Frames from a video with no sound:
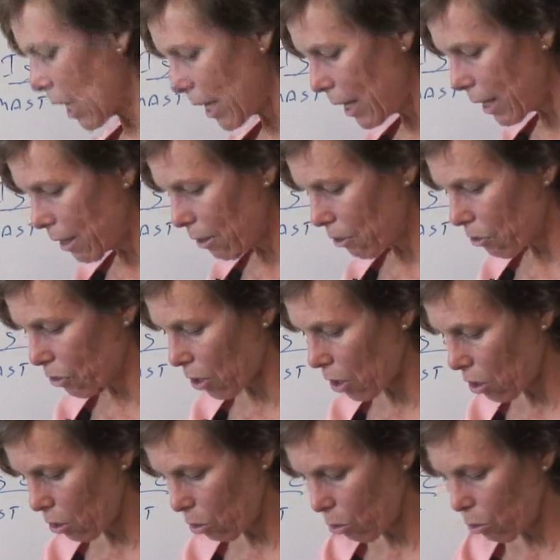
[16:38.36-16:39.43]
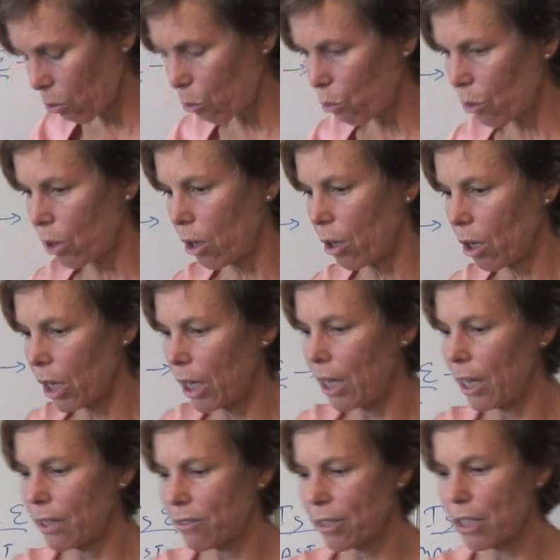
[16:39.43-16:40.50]
is
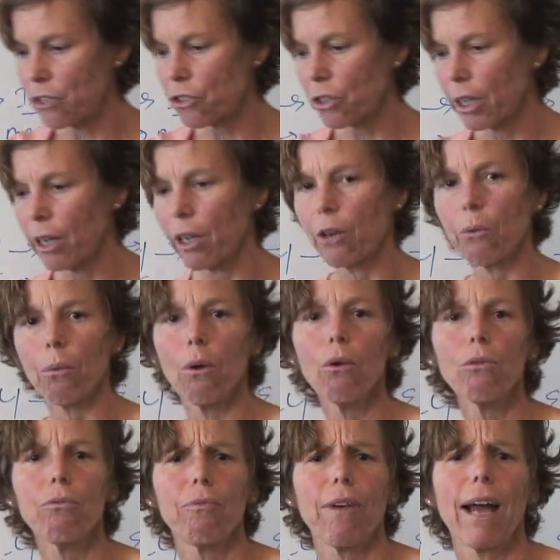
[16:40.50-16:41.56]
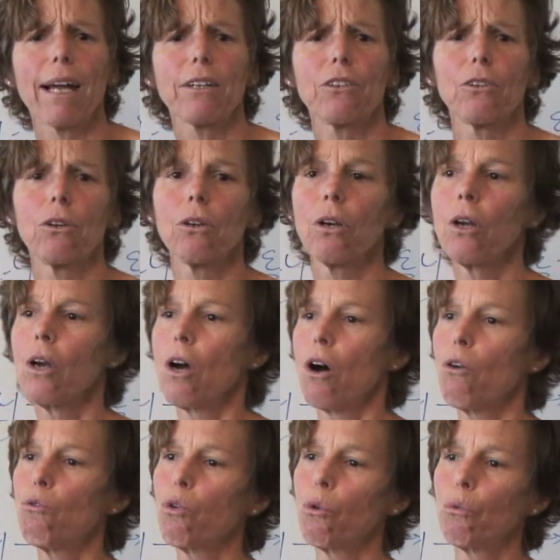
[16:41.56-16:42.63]
essentially a growth factor
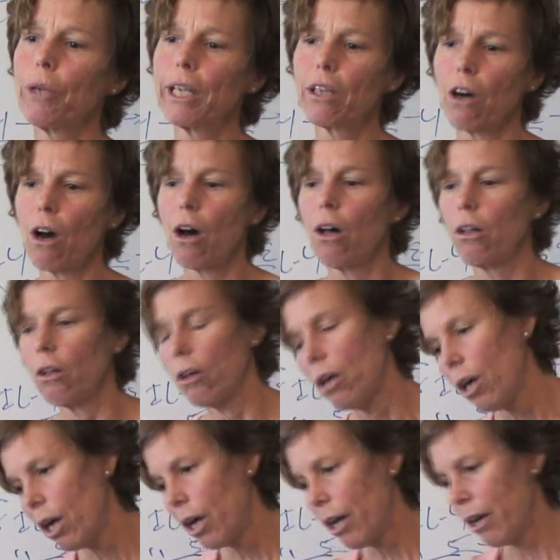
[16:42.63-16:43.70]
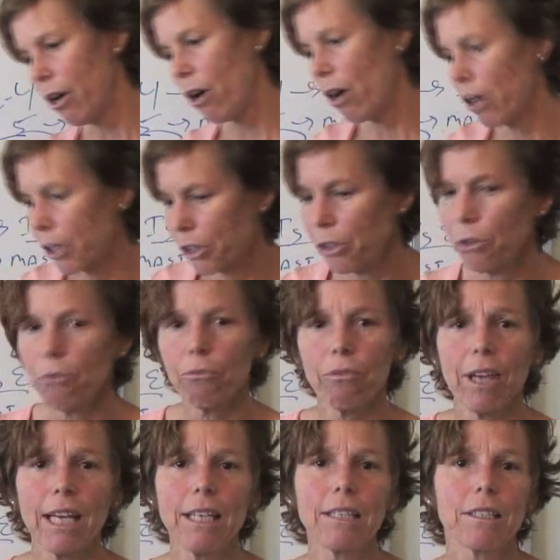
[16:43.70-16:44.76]
of what we call our acute
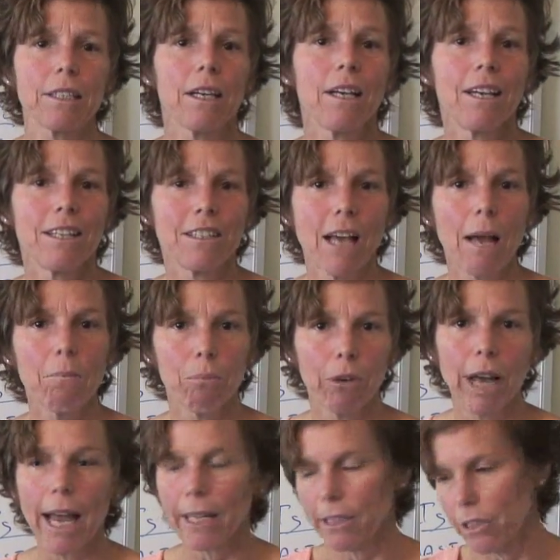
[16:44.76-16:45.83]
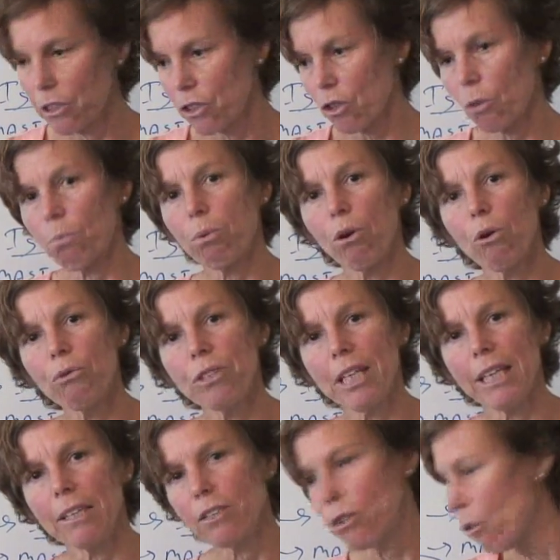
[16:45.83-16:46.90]
phase type reactants or
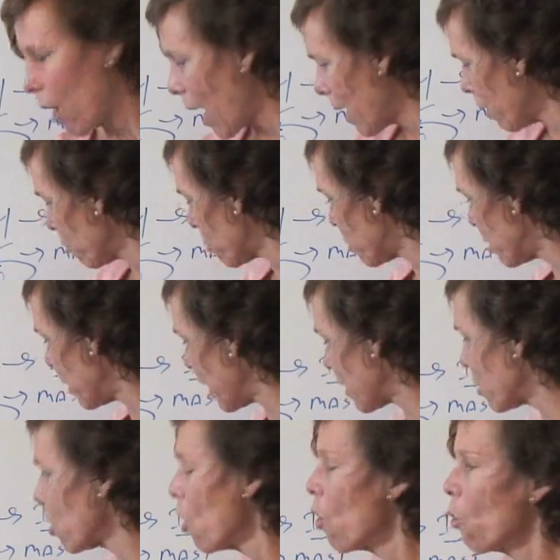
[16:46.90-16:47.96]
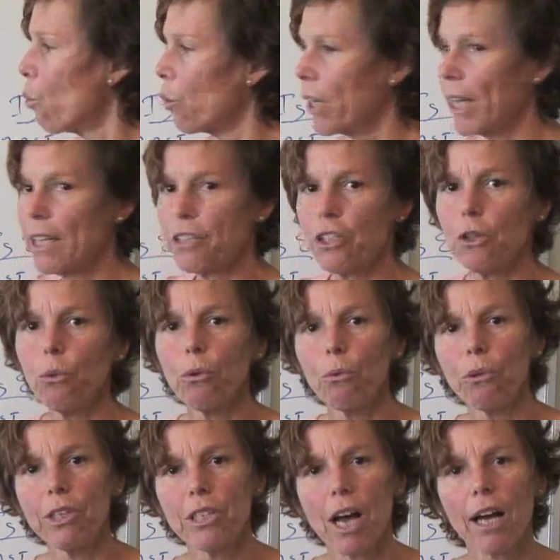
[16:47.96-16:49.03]
proteins. So IL-6 we'll get to when
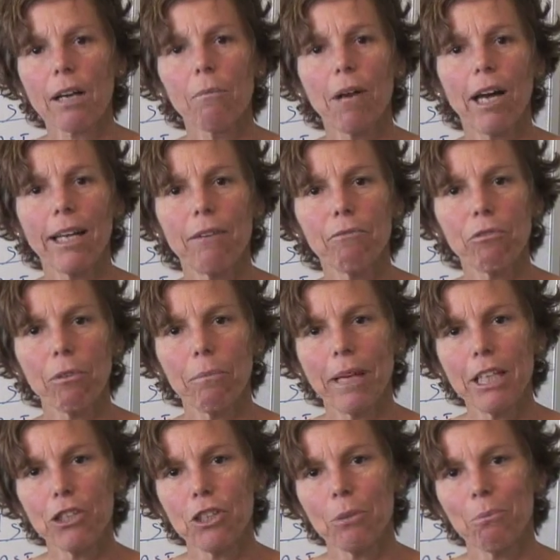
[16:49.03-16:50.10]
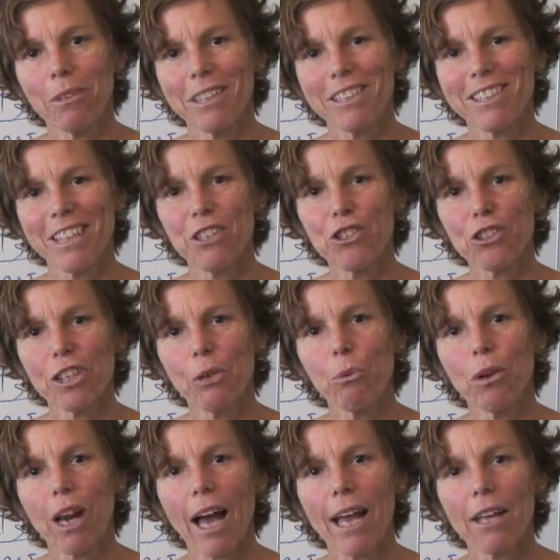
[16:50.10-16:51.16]
we talk about inflammation, but essentially
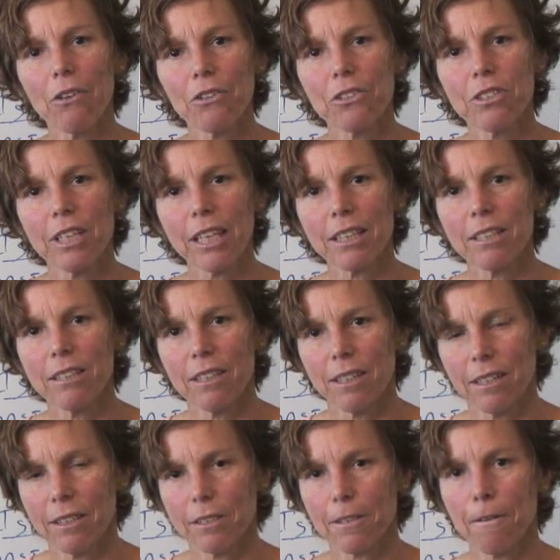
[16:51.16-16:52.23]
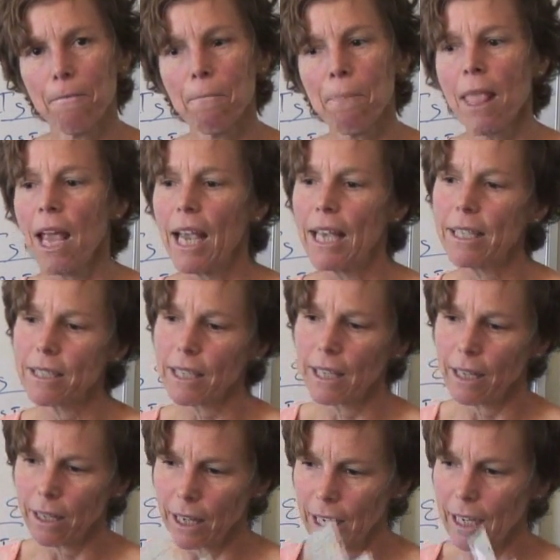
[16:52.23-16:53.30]
what IL-6 does is
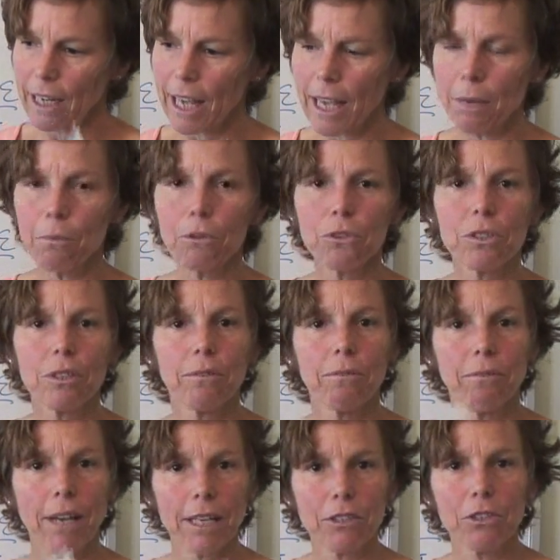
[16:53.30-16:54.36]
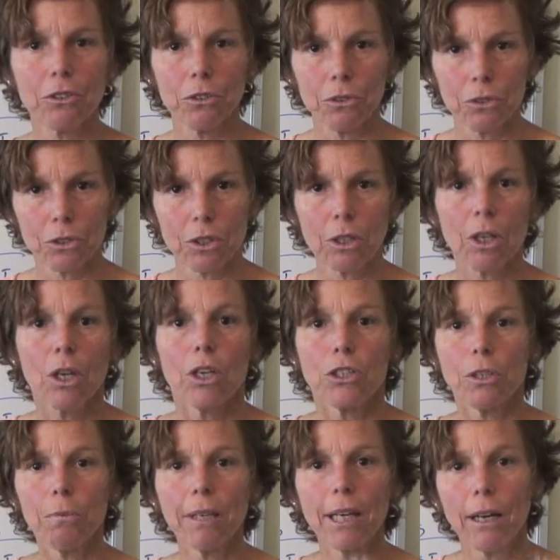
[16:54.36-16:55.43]
it enables the vessels
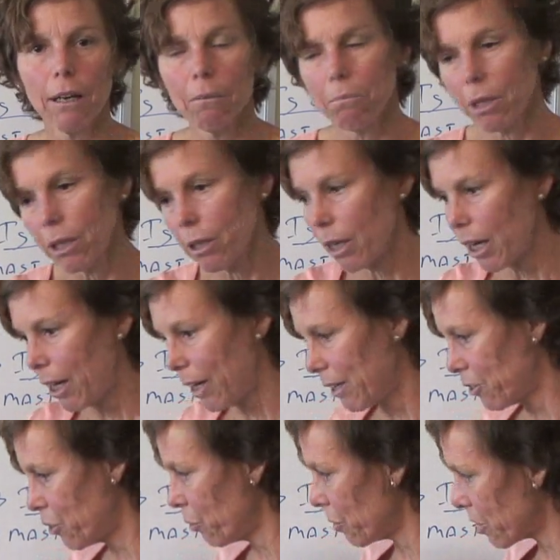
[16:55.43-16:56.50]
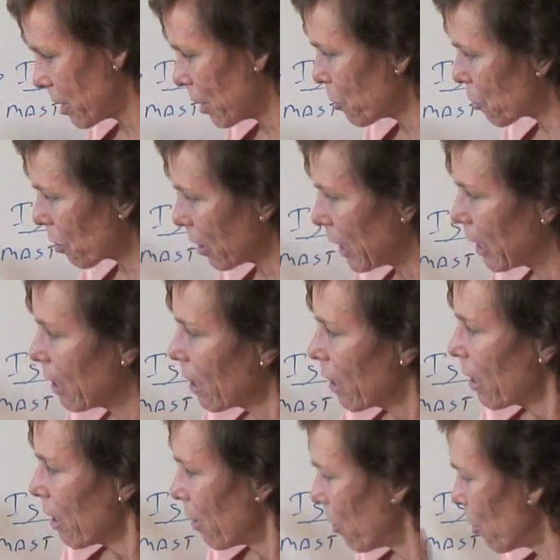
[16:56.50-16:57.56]
to become,
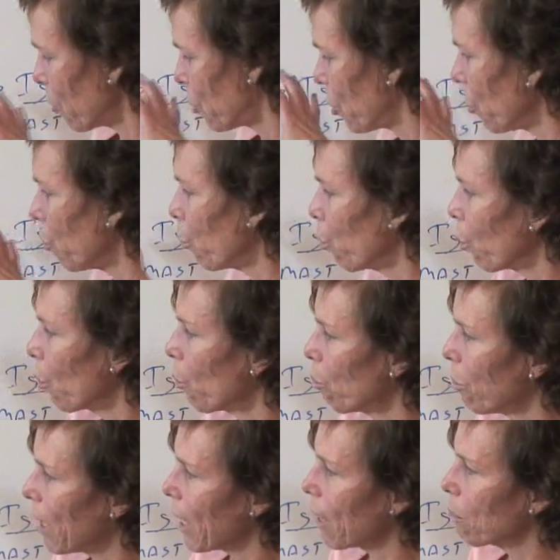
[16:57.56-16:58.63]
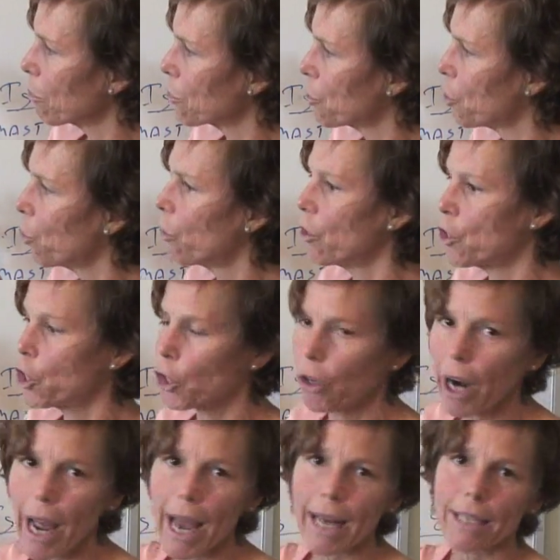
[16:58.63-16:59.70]
to be able to
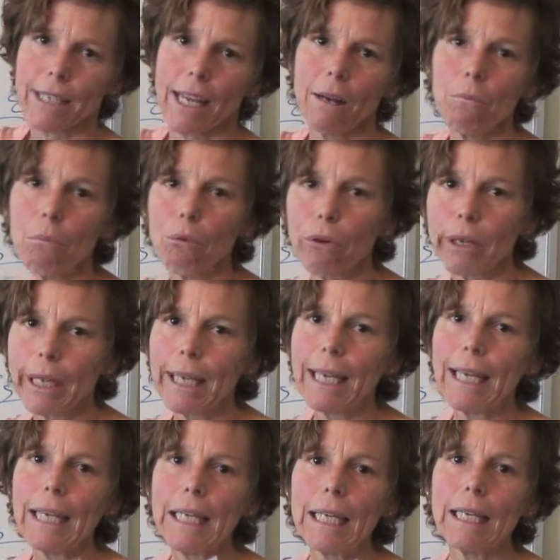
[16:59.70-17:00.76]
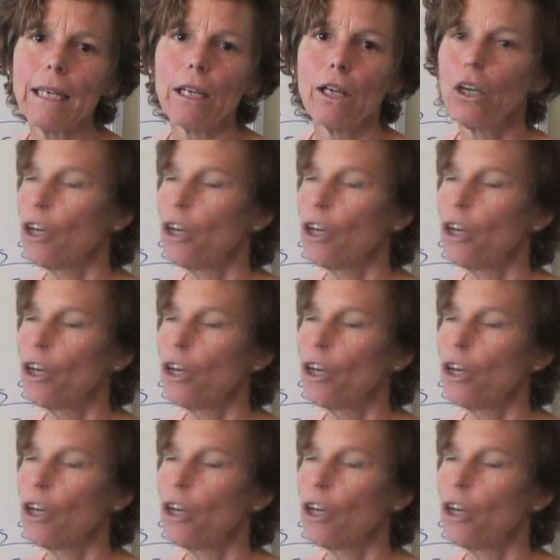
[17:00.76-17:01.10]
attract and bring in